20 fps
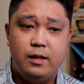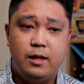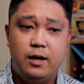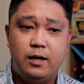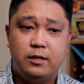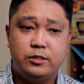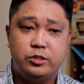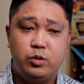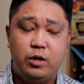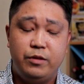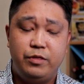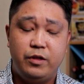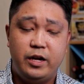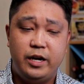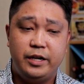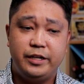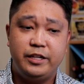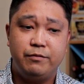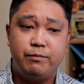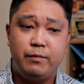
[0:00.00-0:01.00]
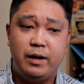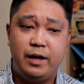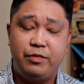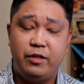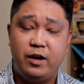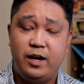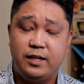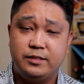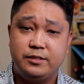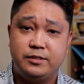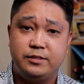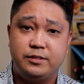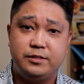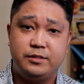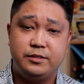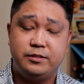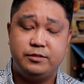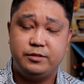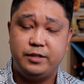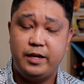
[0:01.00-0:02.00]
Uh, so I thought I'd give my
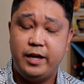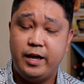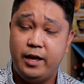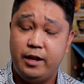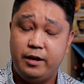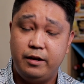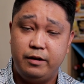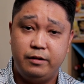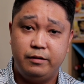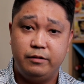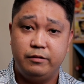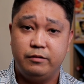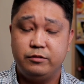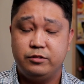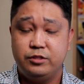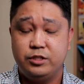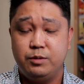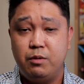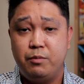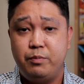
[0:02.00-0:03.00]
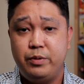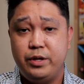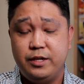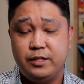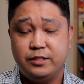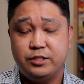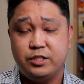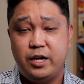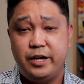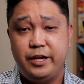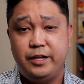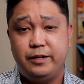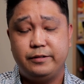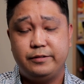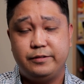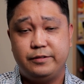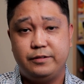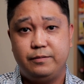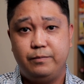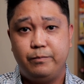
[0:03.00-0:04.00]
thoughts and some opinions on
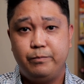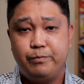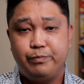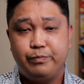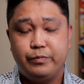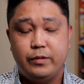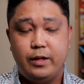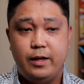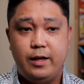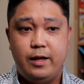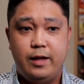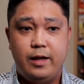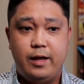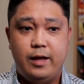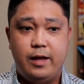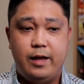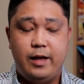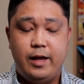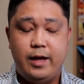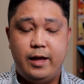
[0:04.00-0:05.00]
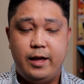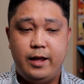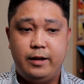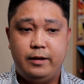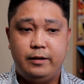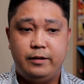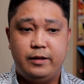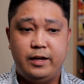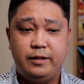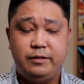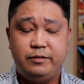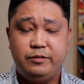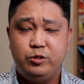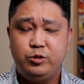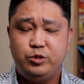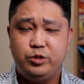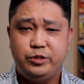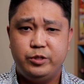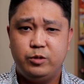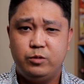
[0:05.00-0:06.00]
it. And I
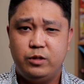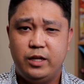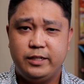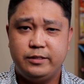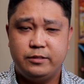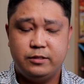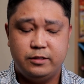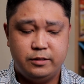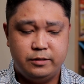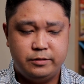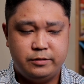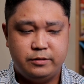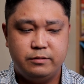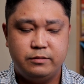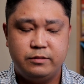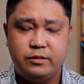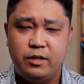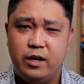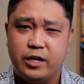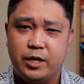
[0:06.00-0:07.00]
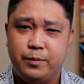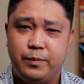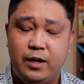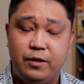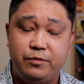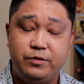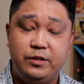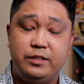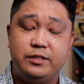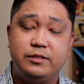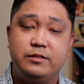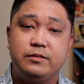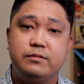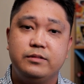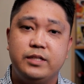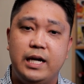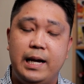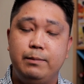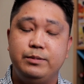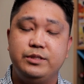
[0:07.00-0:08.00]
usually don't like to talk about these
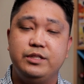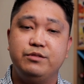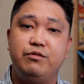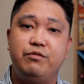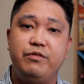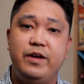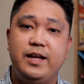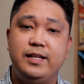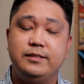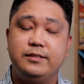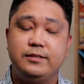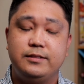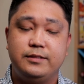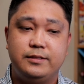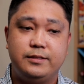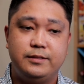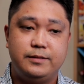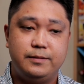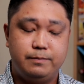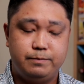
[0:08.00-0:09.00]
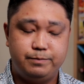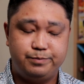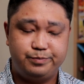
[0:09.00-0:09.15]
types of events,